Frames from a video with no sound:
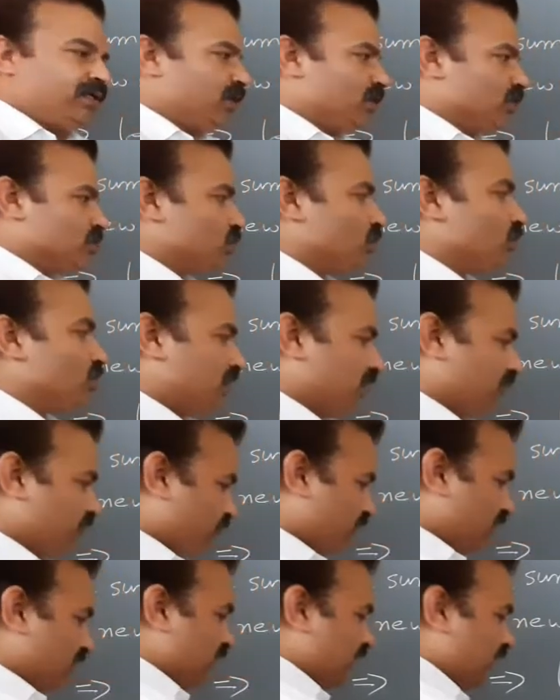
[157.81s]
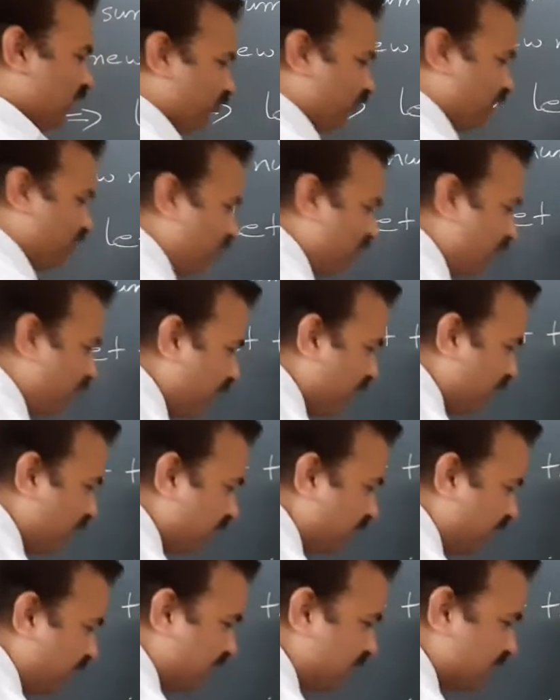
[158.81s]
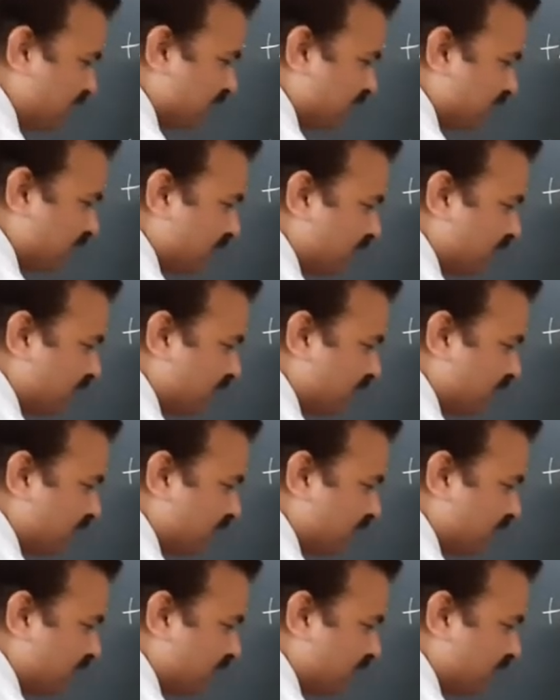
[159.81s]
So what the number will become, that is